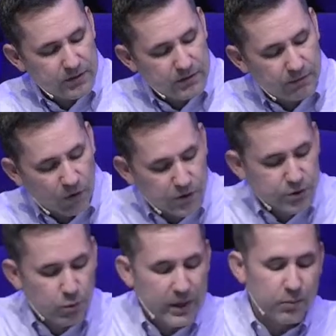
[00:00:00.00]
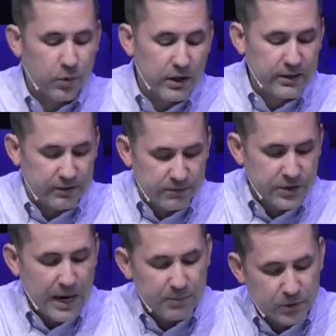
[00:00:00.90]
verse 21 of
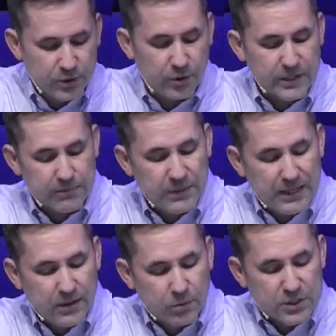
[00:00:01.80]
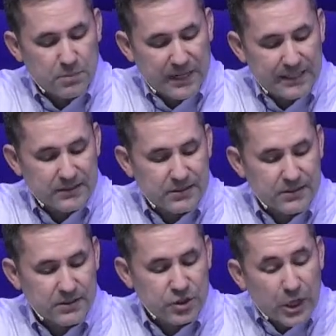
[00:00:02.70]
chapter 30, which means
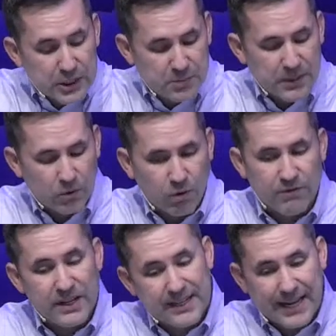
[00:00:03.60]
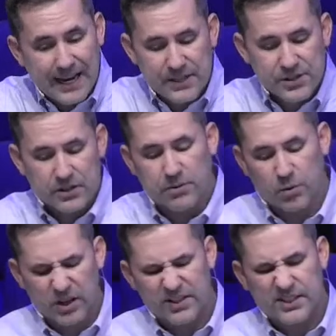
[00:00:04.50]
judgment or vindication, and we're
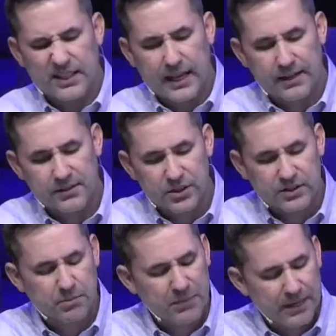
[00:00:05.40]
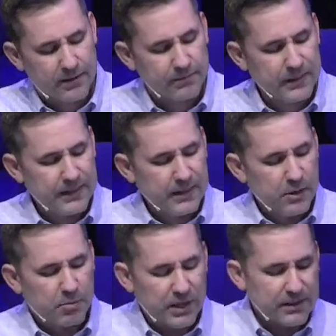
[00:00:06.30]
going to see that in just a minute.
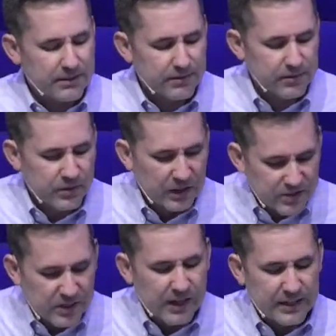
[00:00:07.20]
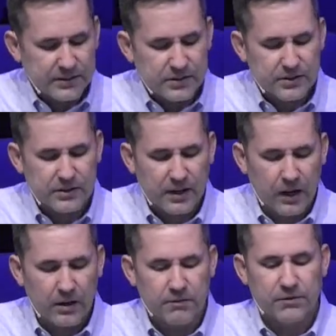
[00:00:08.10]
But the sons
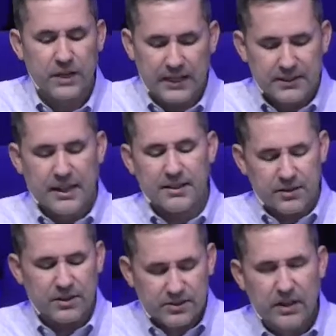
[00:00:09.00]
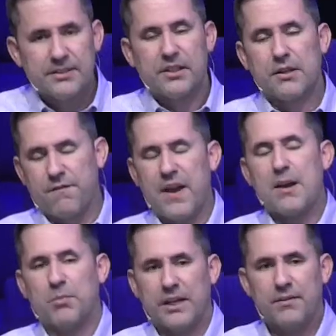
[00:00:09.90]
of the sons in the
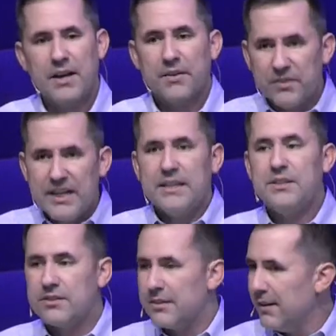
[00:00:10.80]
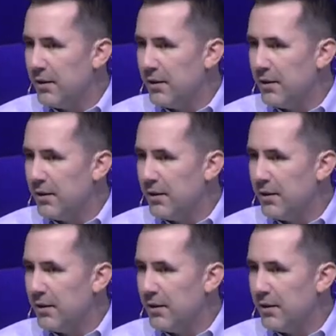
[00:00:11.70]
family, these